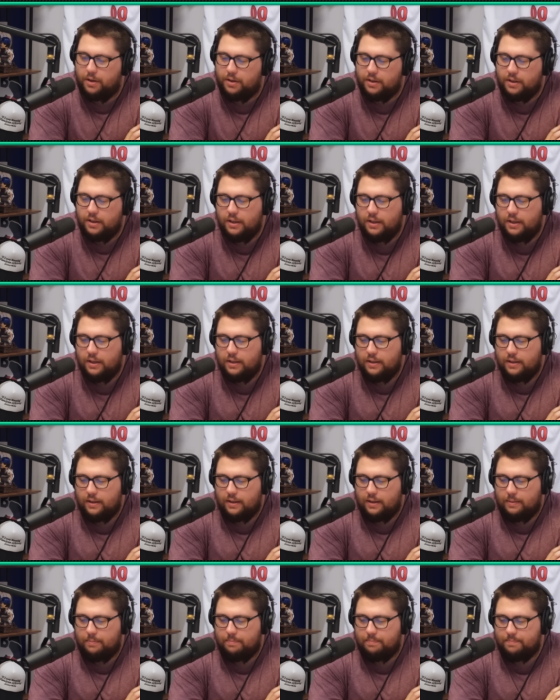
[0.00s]
But
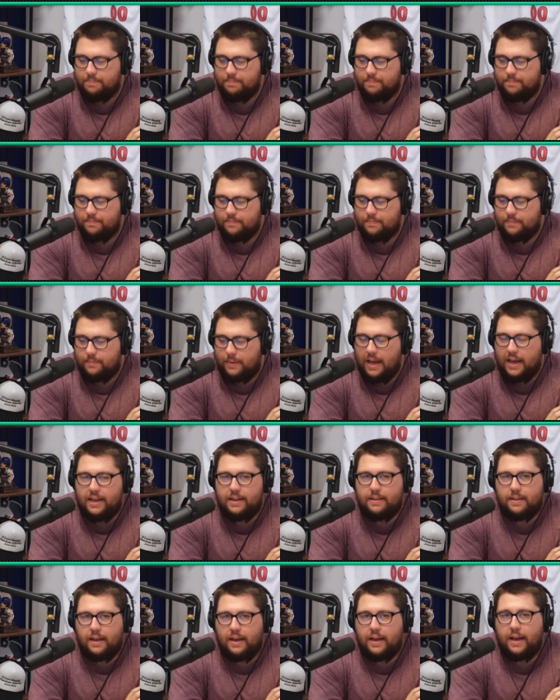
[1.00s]
um,
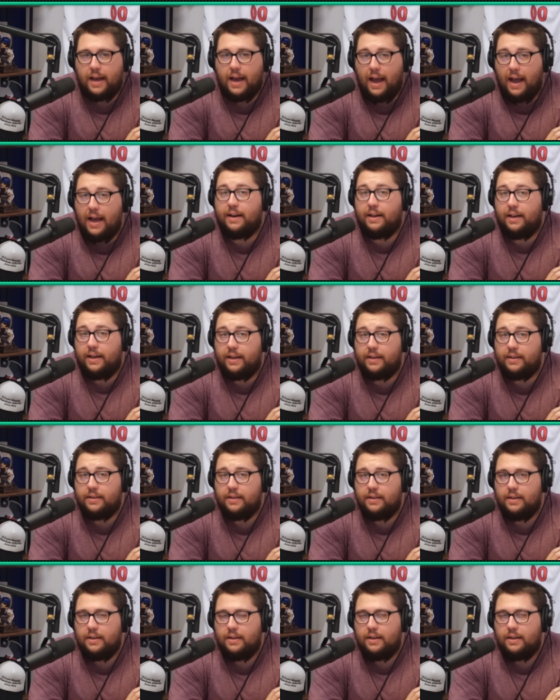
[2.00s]
they they had a